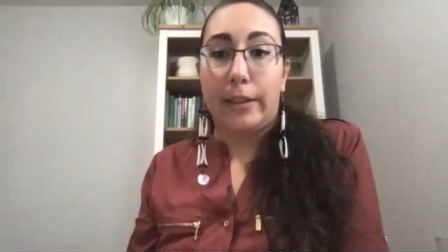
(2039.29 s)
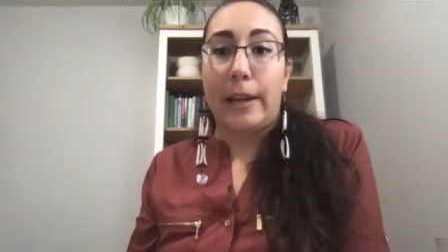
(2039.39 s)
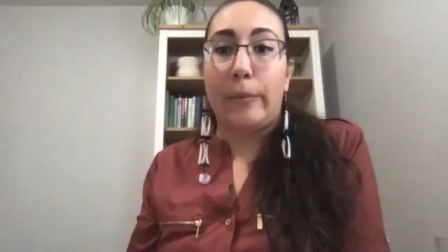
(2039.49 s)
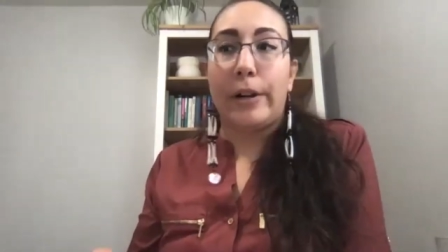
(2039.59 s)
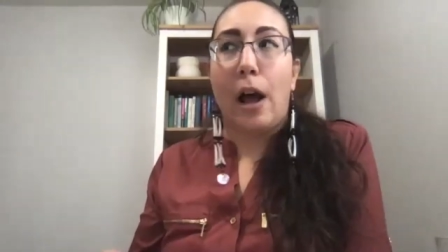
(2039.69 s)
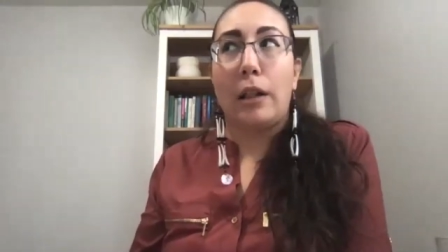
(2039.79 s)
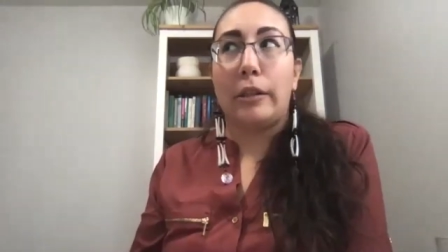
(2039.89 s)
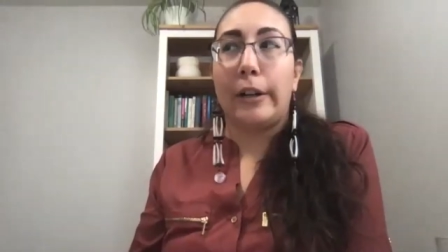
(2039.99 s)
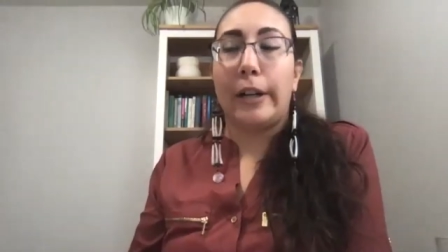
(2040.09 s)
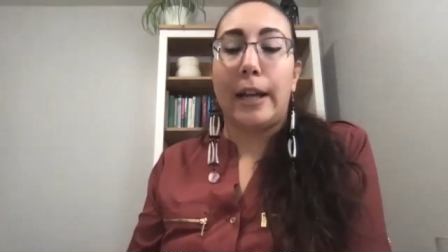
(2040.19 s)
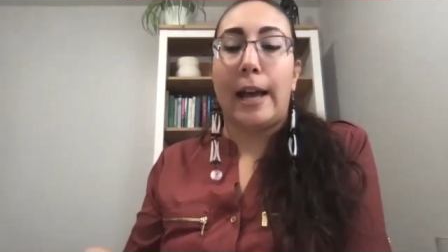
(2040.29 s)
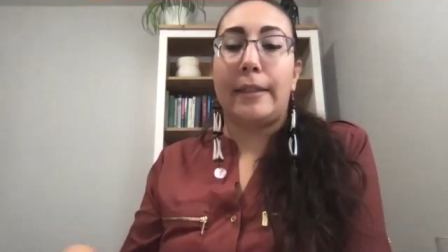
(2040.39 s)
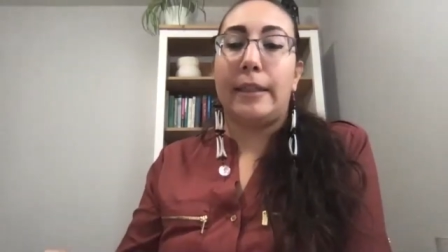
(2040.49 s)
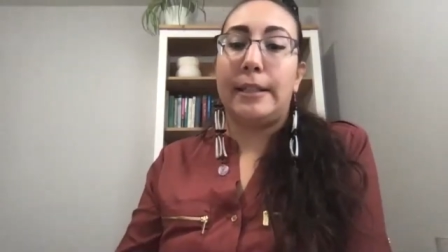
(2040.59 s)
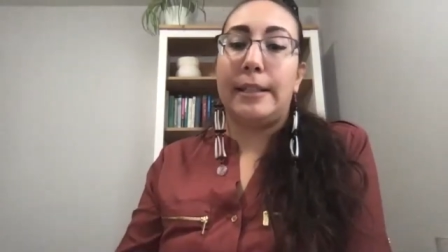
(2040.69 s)
They were not looking at
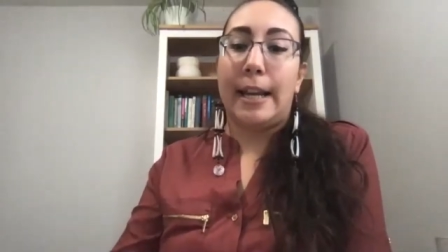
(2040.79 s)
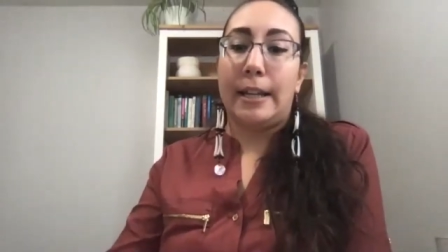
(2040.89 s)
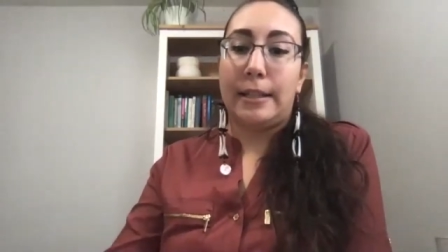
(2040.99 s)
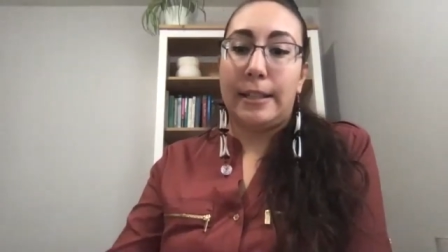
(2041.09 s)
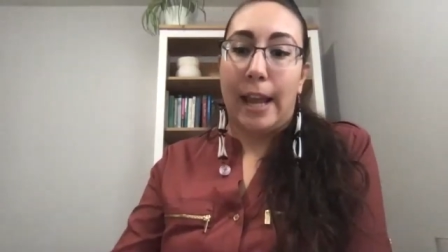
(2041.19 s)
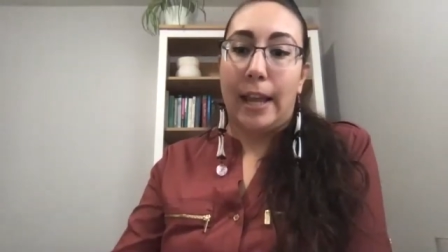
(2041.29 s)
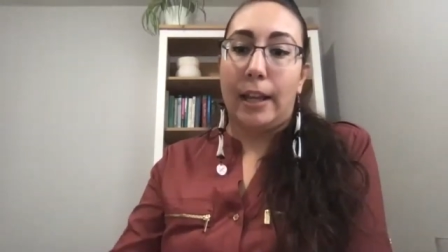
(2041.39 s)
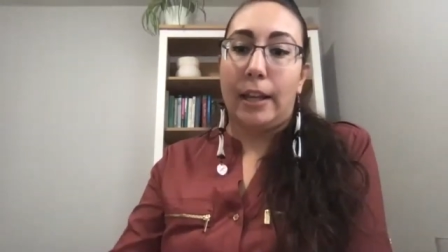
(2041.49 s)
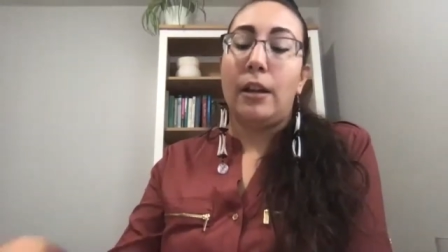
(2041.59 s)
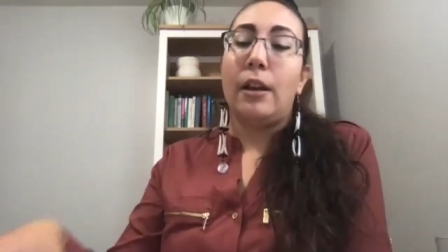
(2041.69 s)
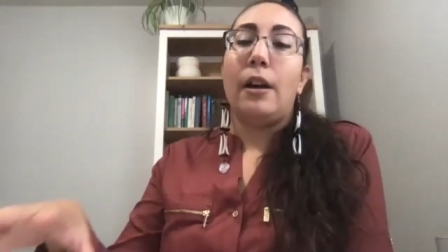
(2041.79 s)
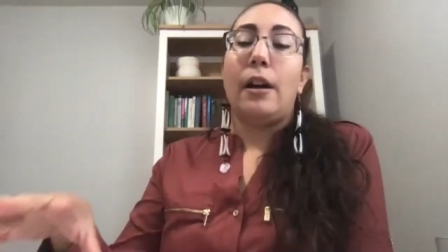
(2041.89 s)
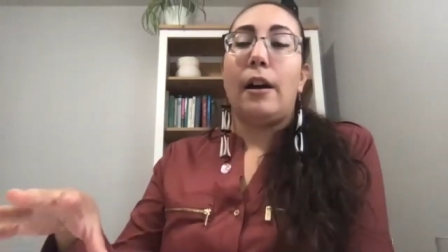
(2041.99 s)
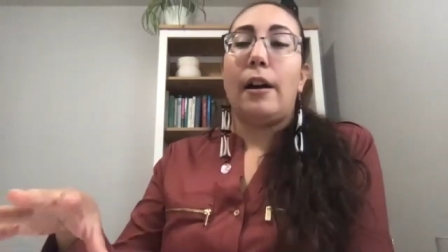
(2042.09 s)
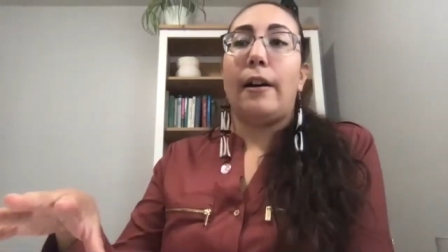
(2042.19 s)
the day-to-day -day,
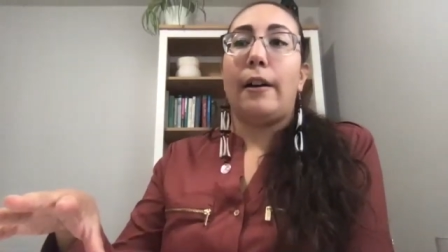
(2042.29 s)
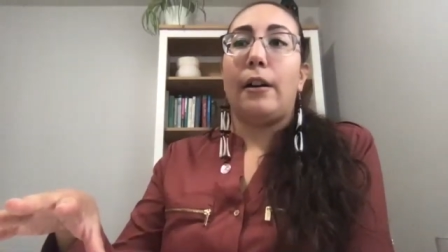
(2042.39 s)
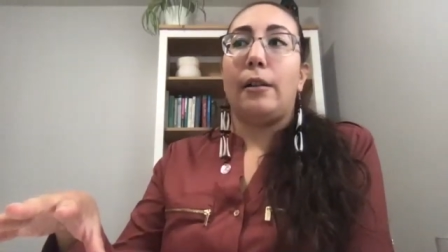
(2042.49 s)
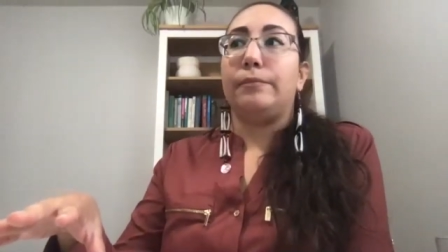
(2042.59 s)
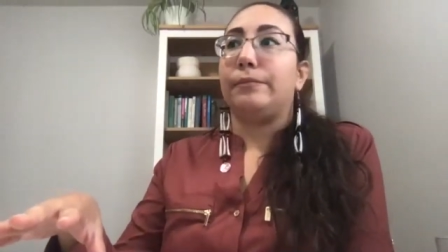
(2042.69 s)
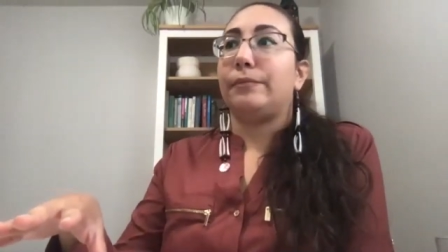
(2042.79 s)
um,